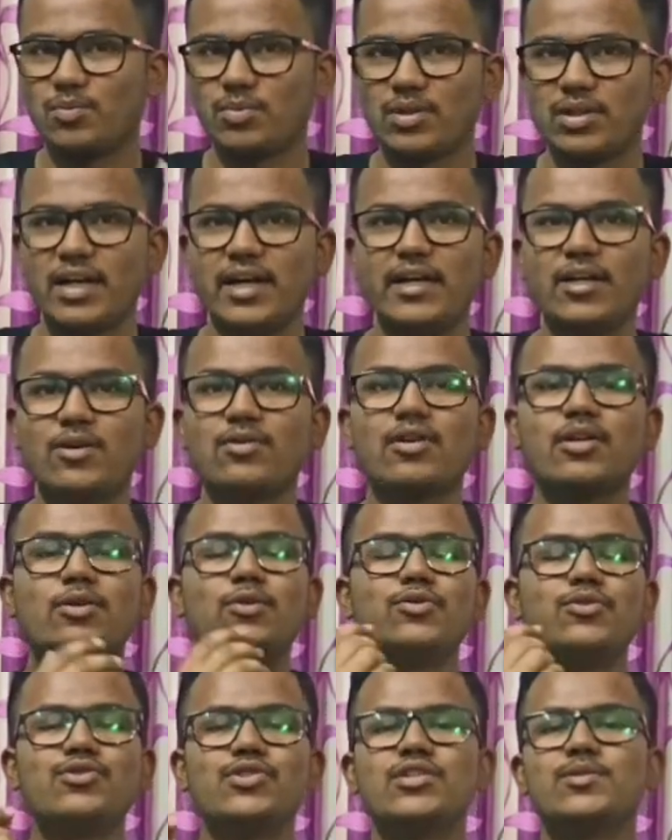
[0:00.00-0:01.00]
led to the
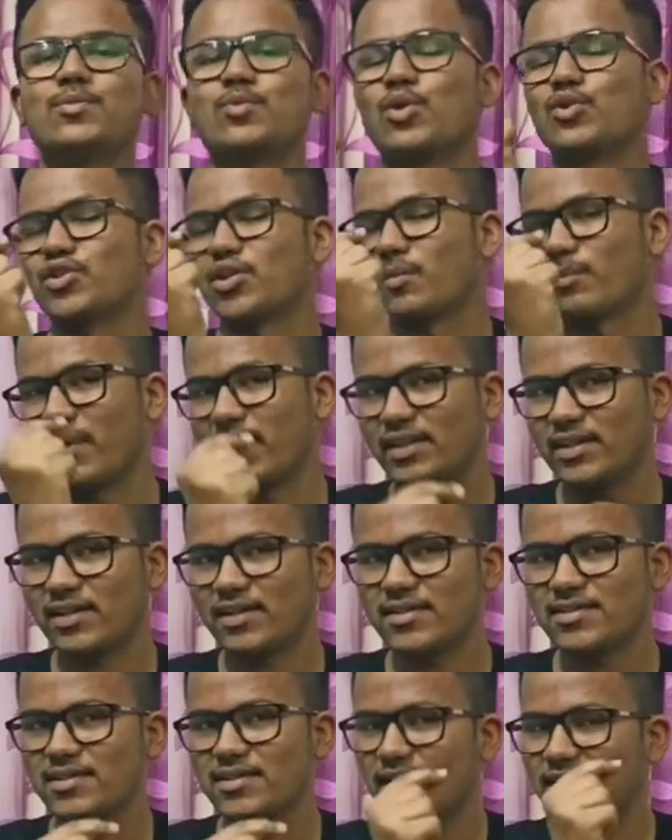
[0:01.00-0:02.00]
new cheese production
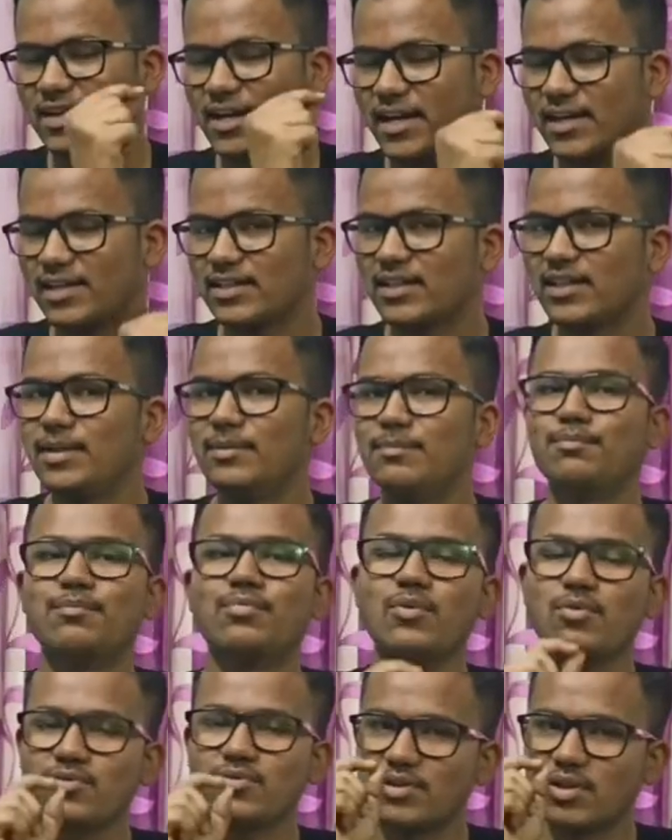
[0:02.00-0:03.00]
methods that
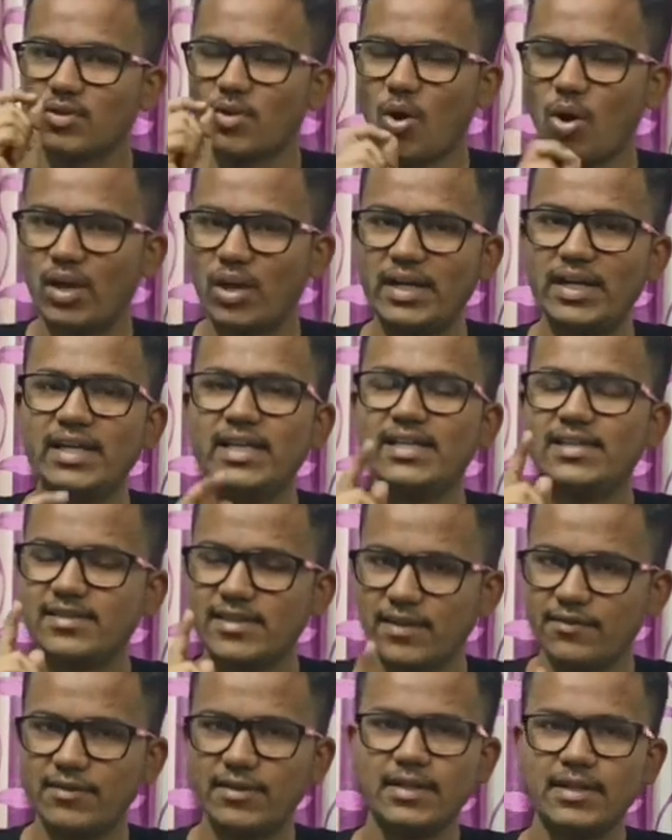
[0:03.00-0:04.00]
improves the quality,
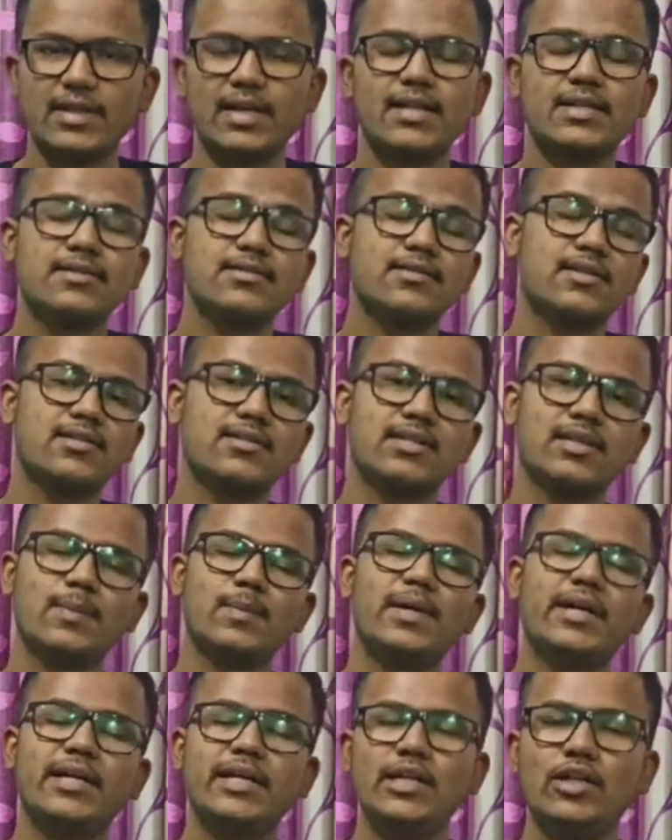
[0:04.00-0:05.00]
safety and
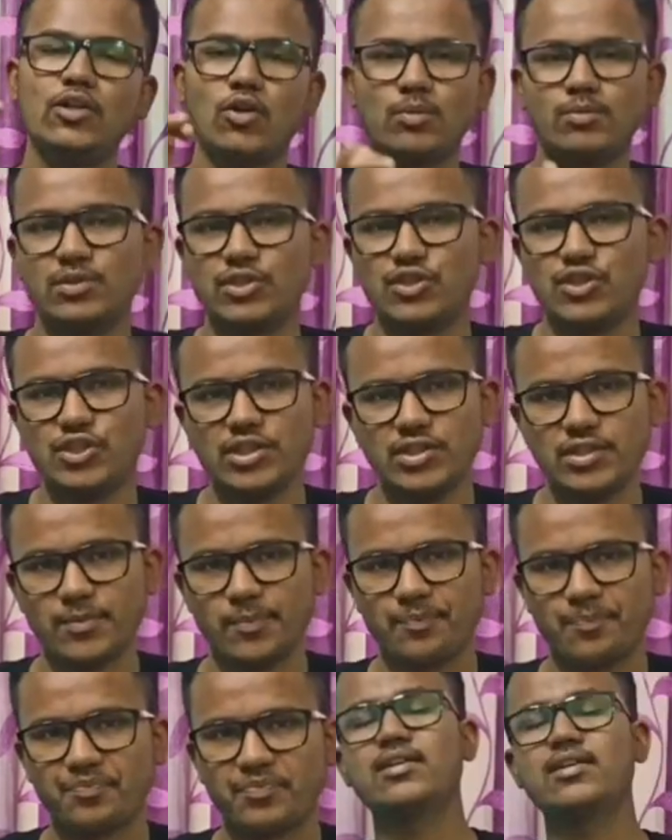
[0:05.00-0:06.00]
sustainability of the cheese.
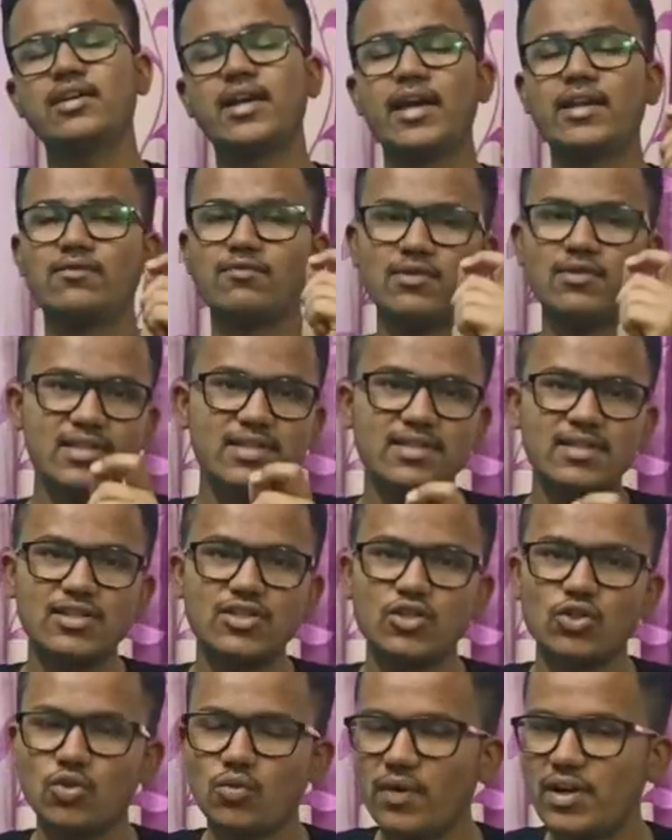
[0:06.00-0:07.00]
And one
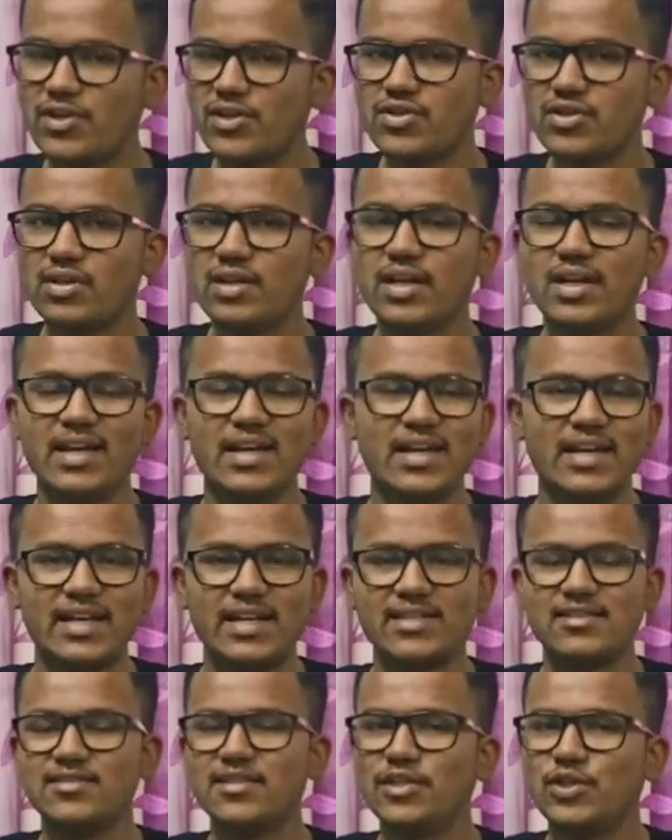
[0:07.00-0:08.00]
such innovation
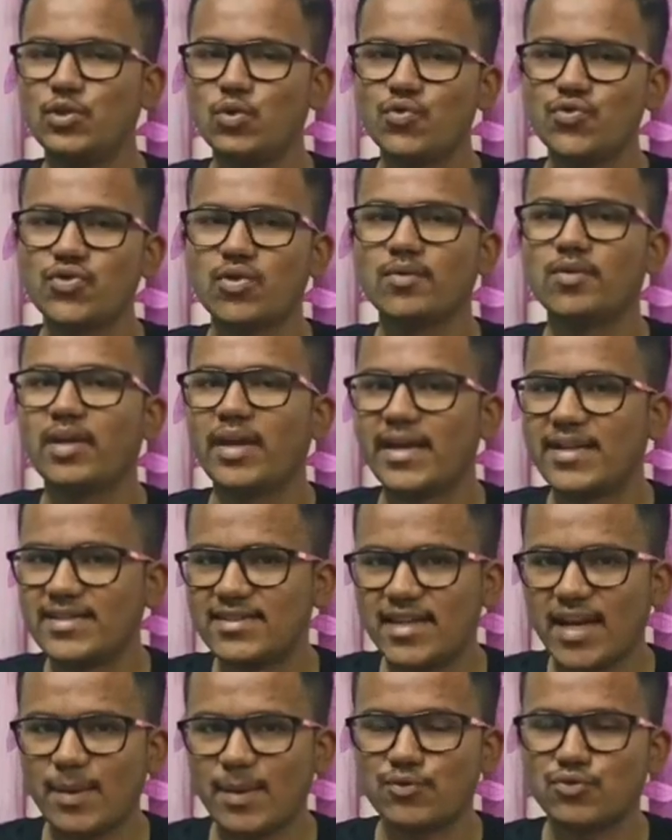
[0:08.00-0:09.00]
is in the use of the
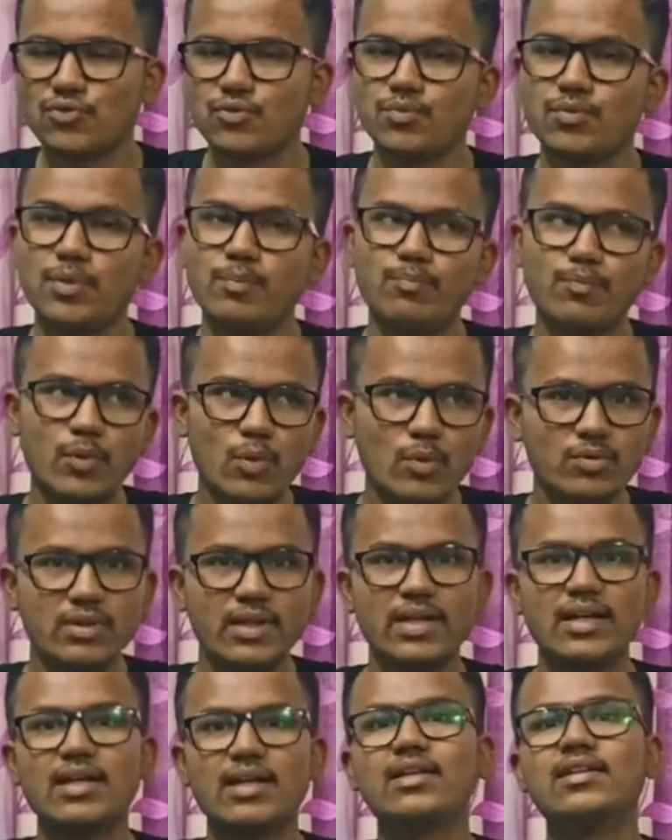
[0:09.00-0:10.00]
enzymes to improve
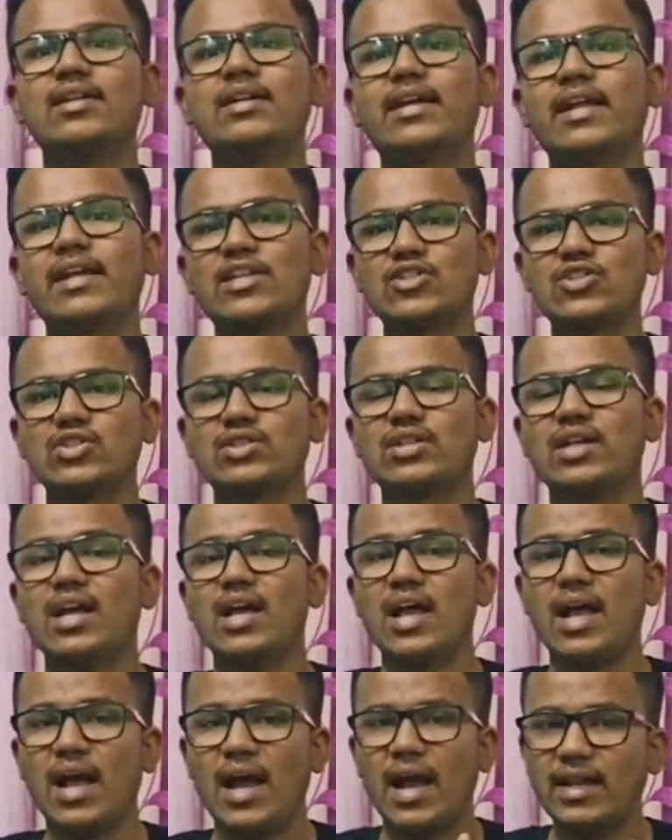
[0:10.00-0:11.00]
the texture
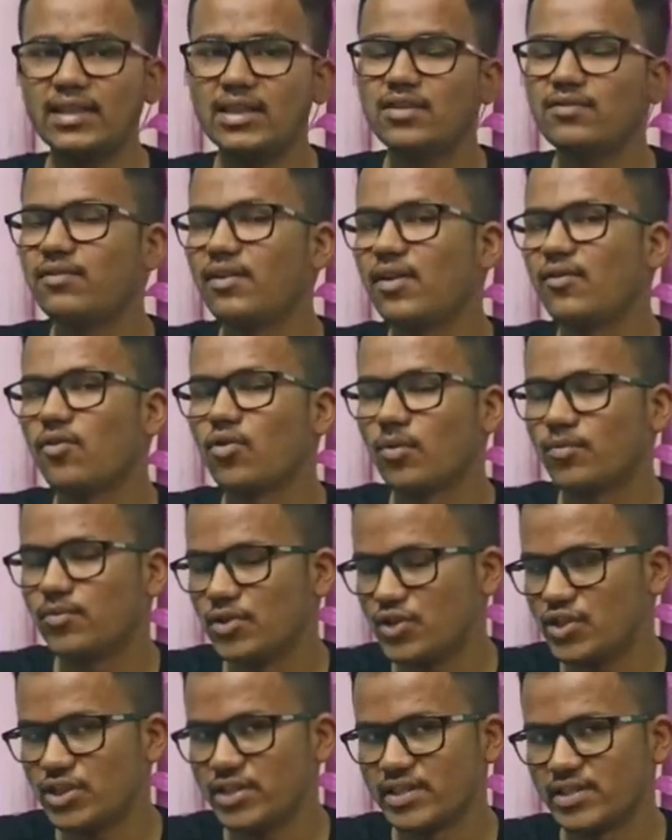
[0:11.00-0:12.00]
and the flavor of the
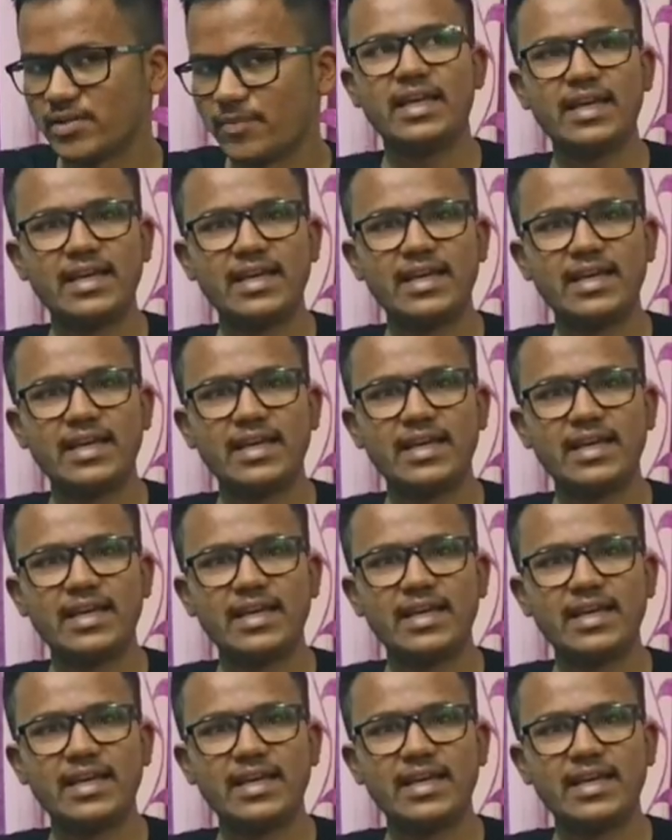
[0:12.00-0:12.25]
cheese. The